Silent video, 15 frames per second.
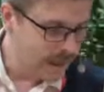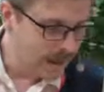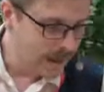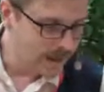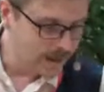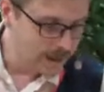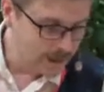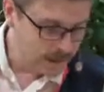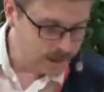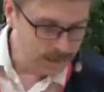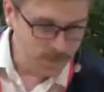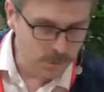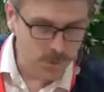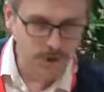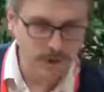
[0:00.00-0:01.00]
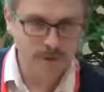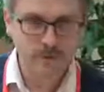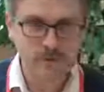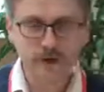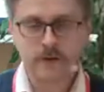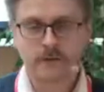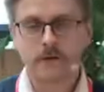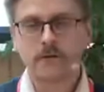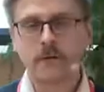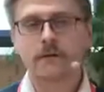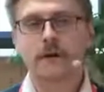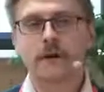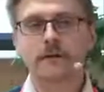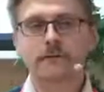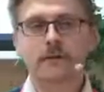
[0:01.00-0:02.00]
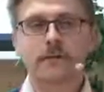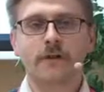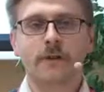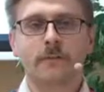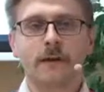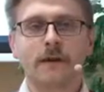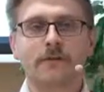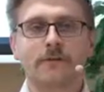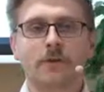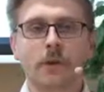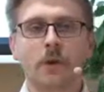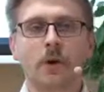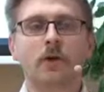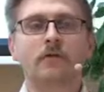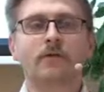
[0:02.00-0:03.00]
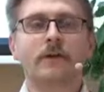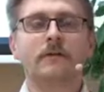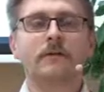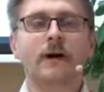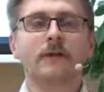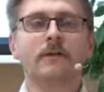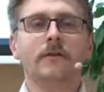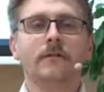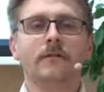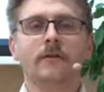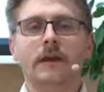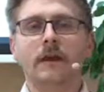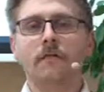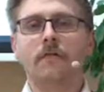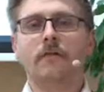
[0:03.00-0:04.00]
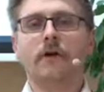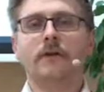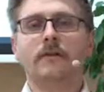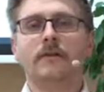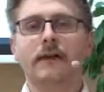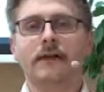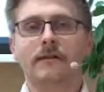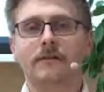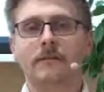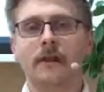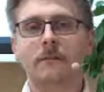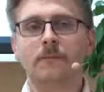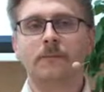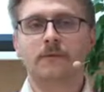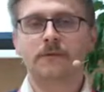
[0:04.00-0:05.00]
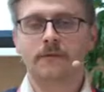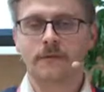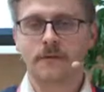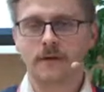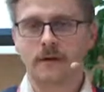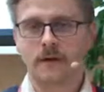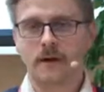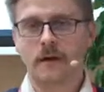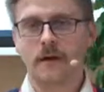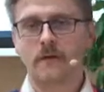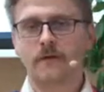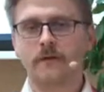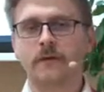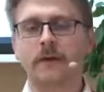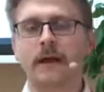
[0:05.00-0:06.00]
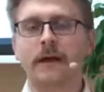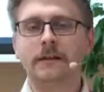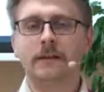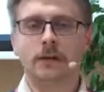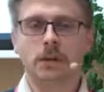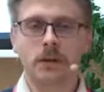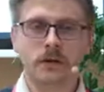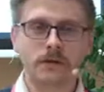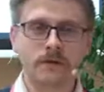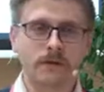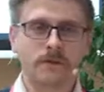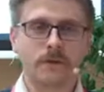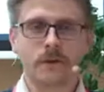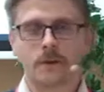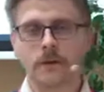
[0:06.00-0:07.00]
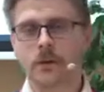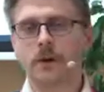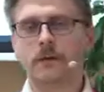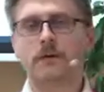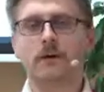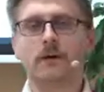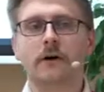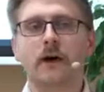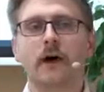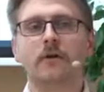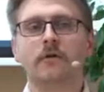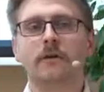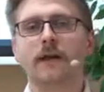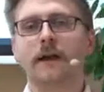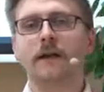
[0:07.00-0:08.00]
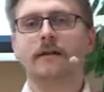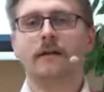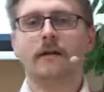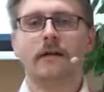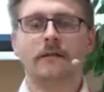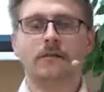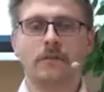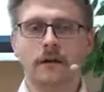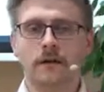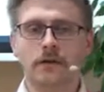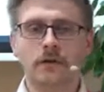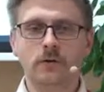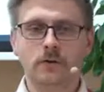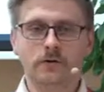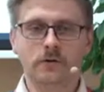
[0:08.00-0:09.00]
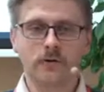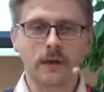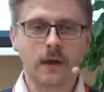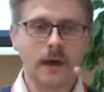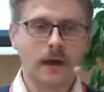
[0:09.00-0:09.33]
And the book is really, really interesting because it shows a lot of different examples of data journalism and in general how data can be used.